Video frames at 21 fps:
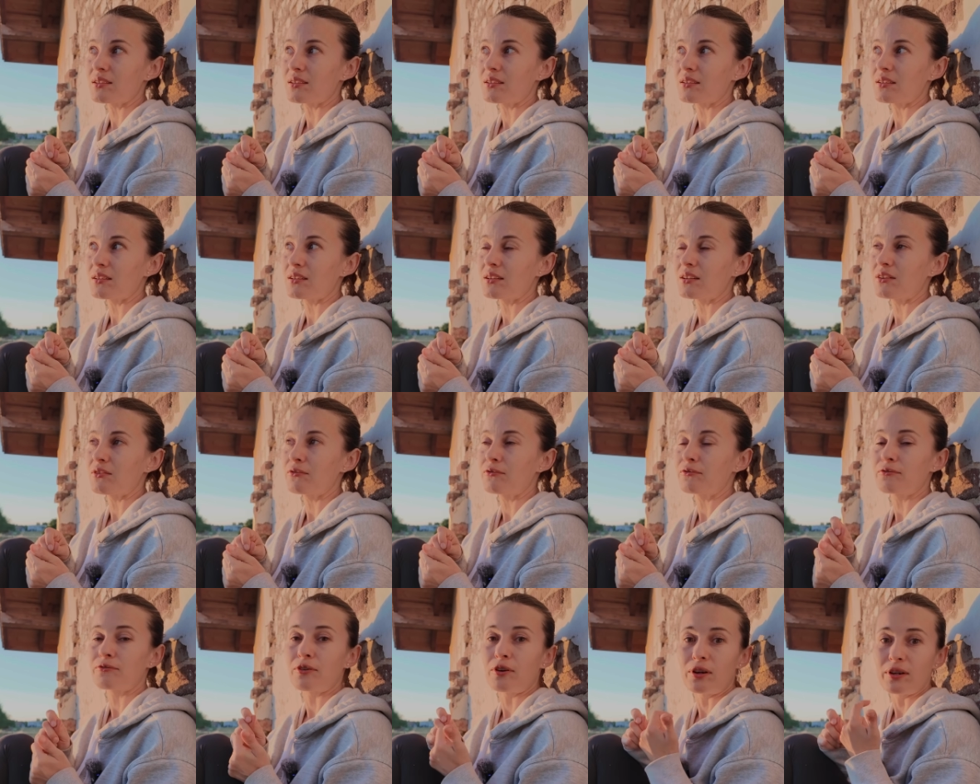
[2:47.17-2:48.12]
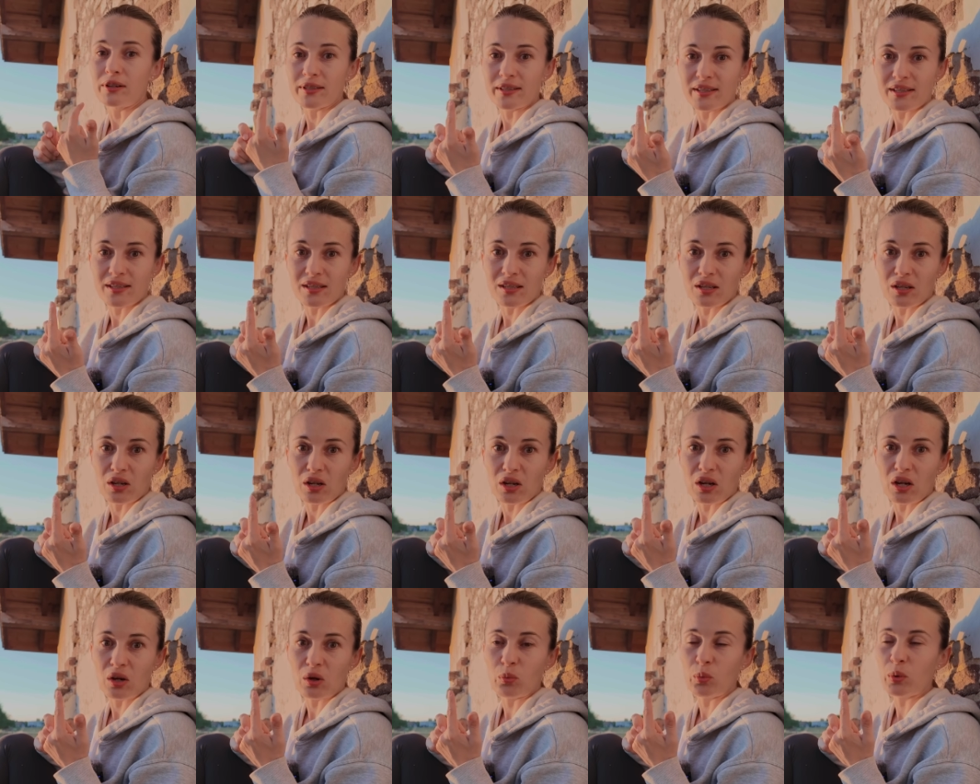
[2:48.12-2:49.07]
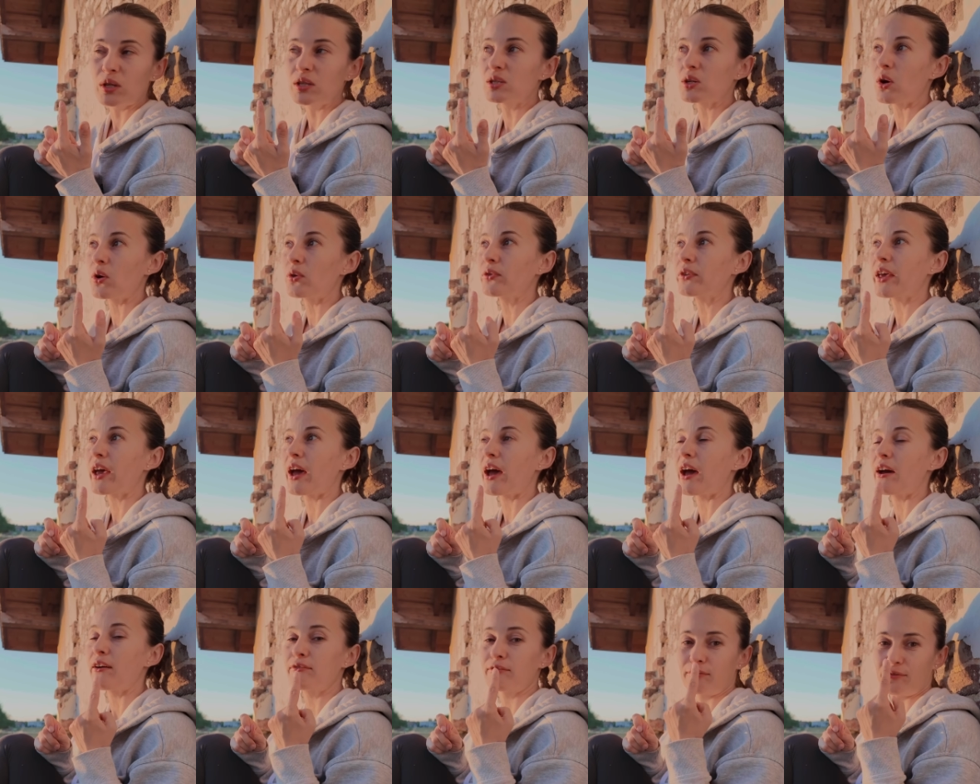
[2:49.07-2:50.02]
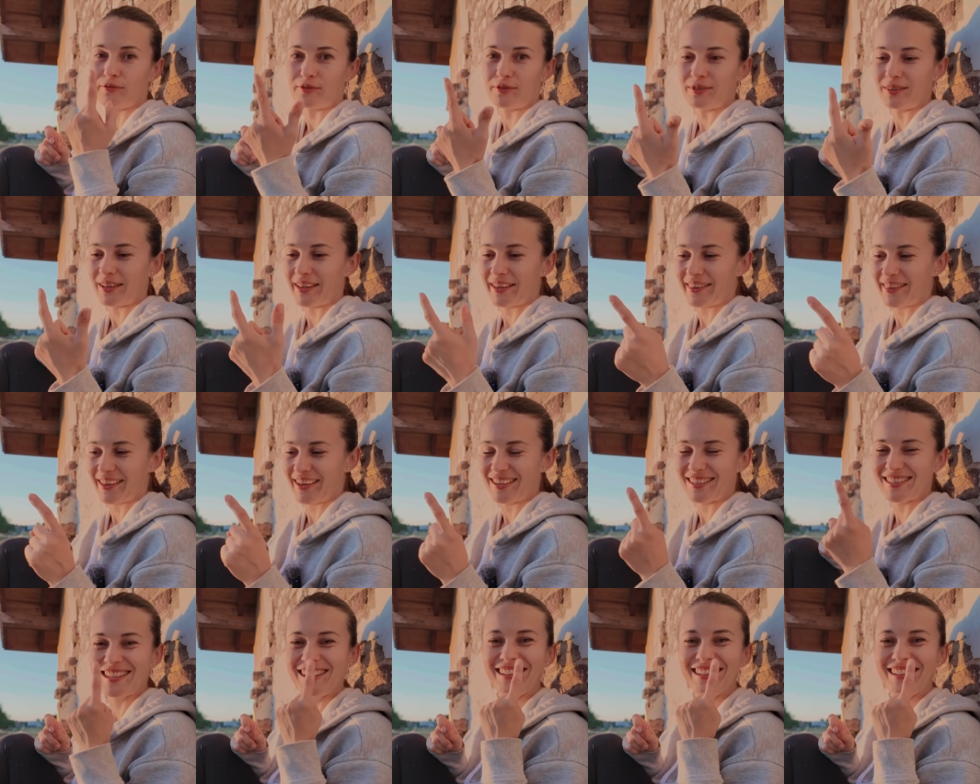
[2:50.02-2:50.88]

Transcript: uh, first uh, we don't have like that